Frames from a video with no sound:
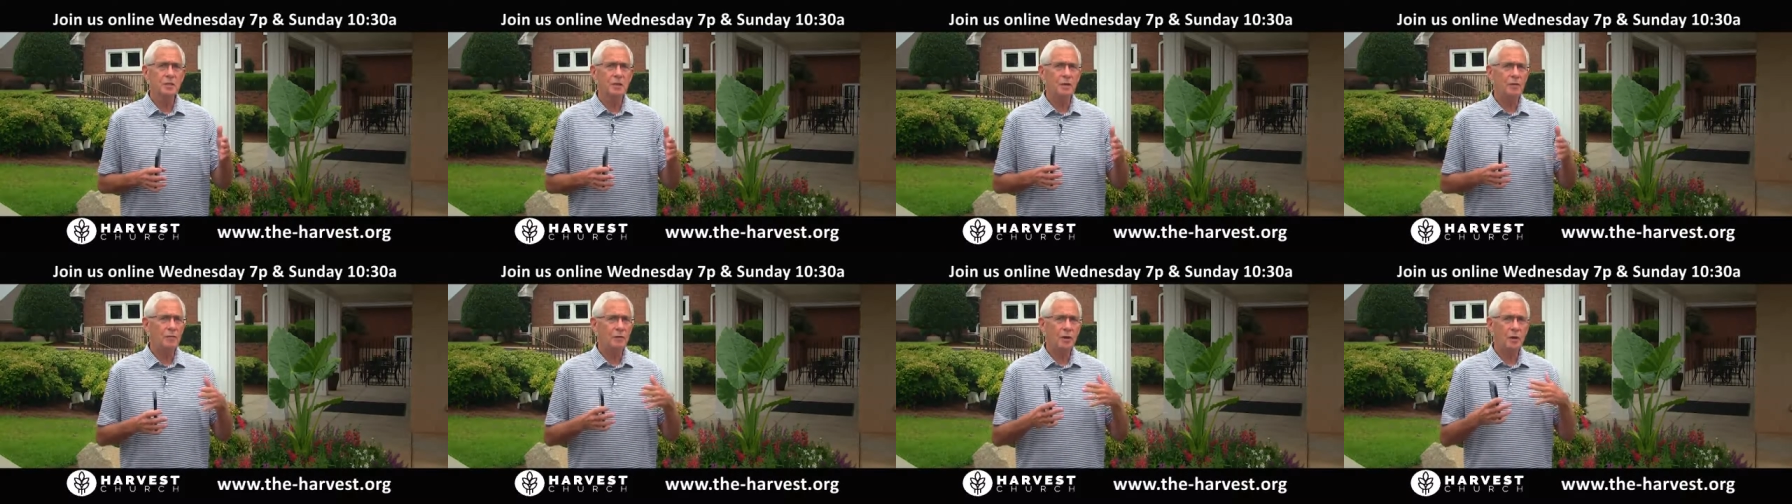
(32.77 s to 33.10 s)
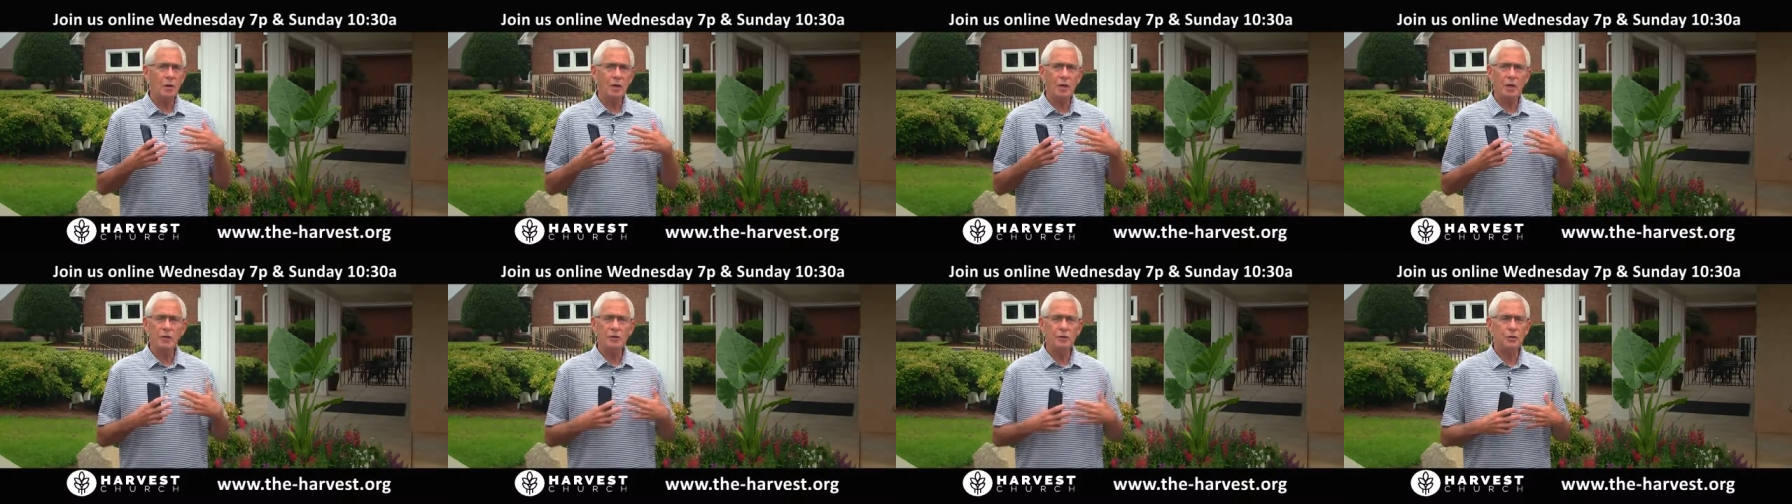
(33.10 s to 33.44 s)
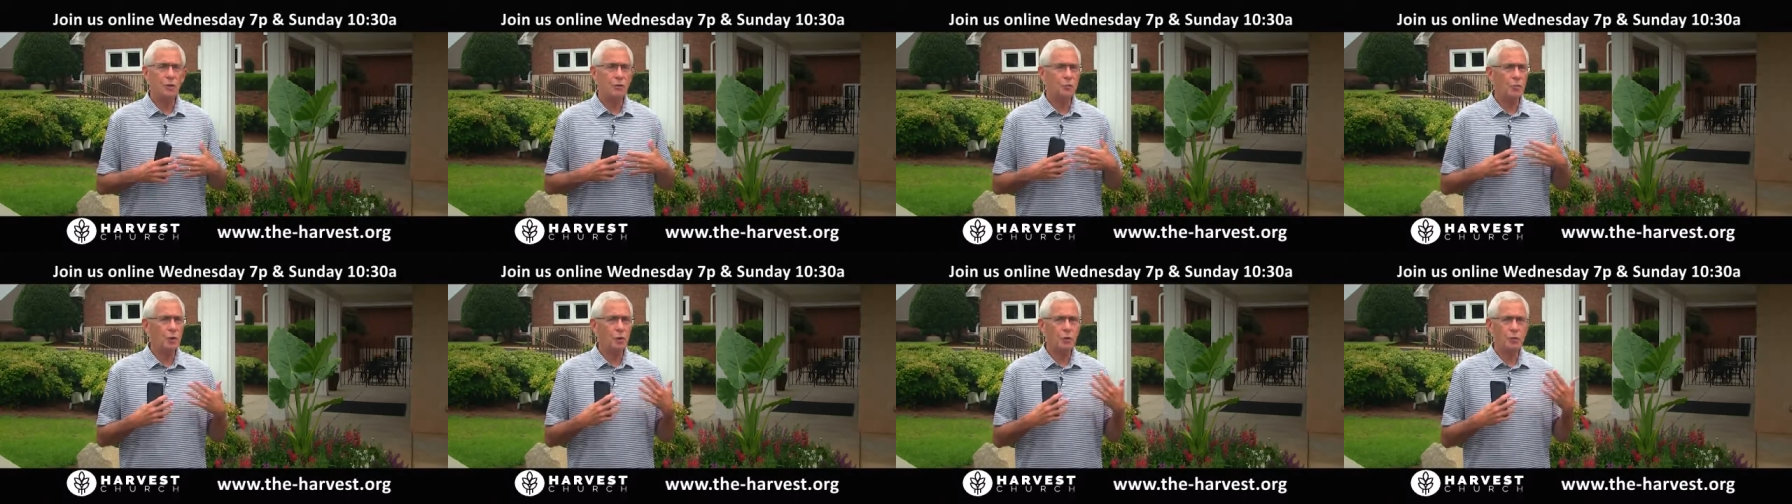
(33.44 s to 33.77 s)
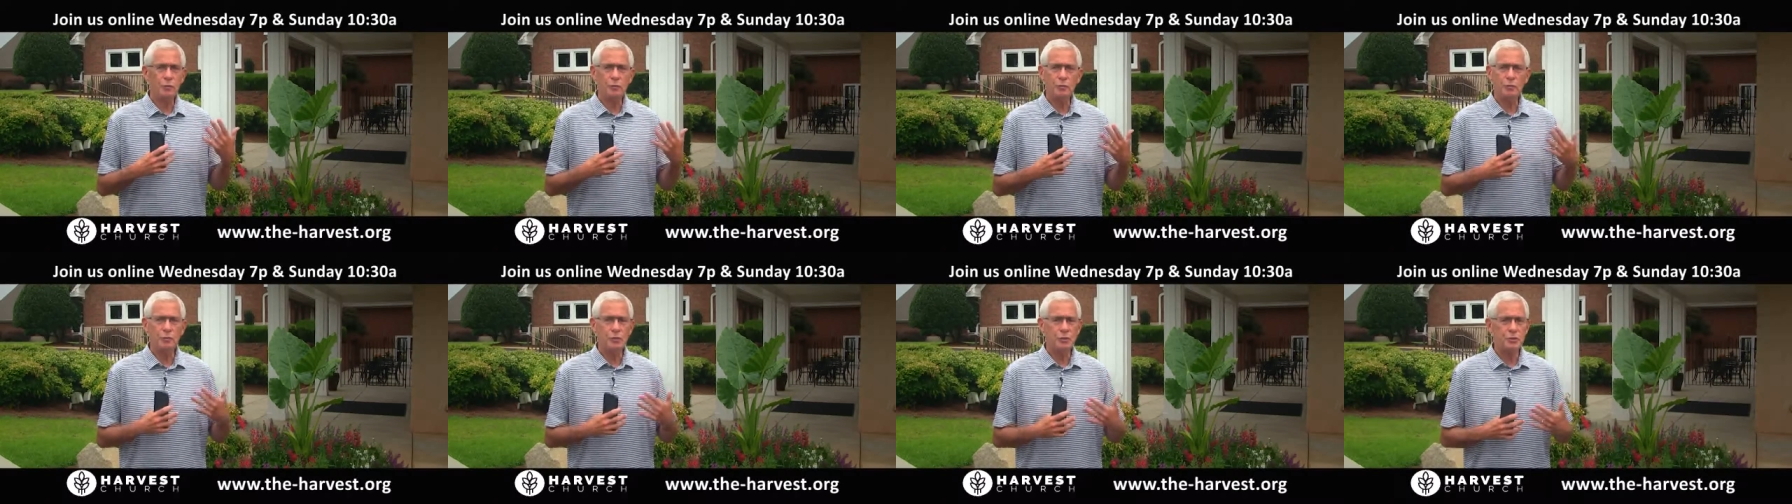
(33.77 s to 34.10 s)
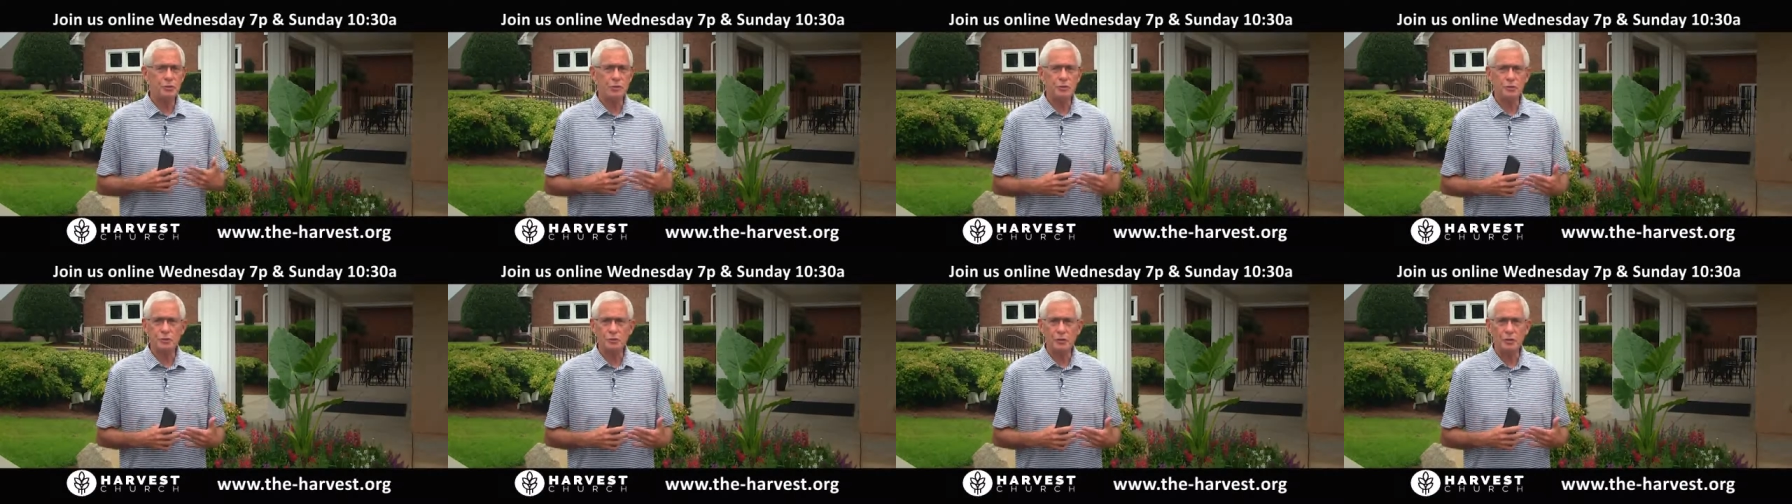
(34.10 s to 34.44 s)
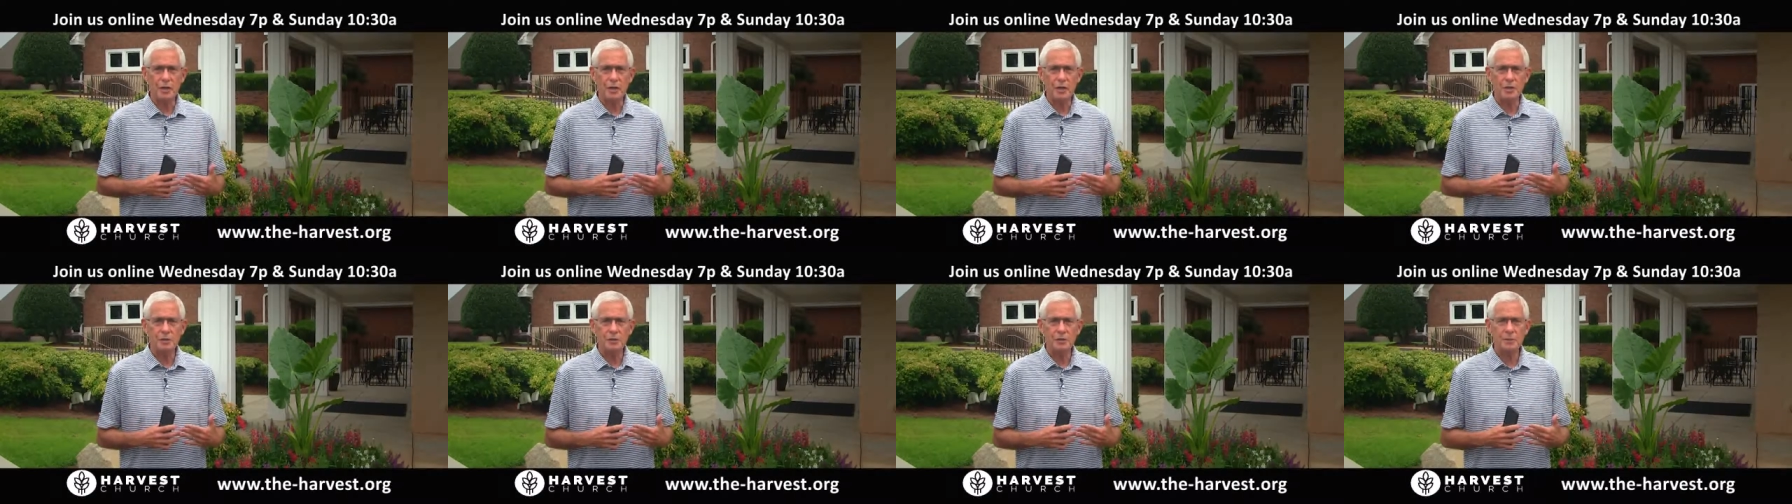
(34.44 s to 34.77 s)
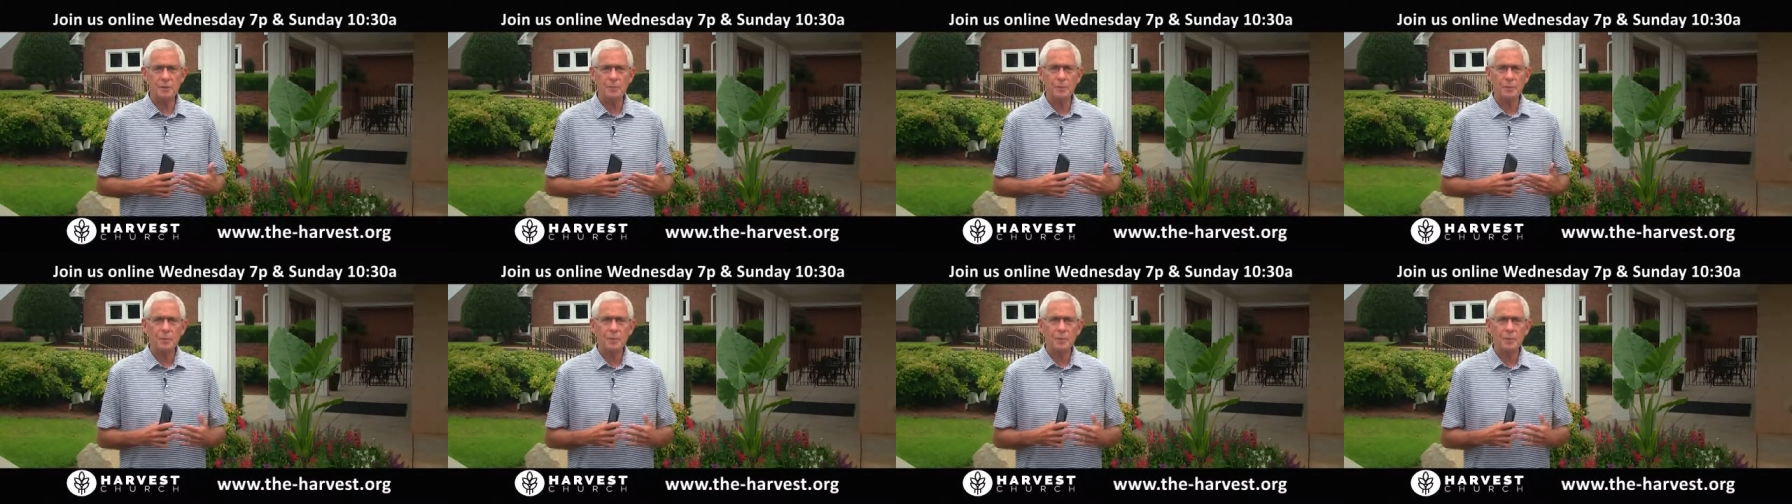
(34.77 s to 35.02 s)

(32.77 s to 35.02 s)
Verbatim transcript: of all I'd done wrong through Jesus Christ.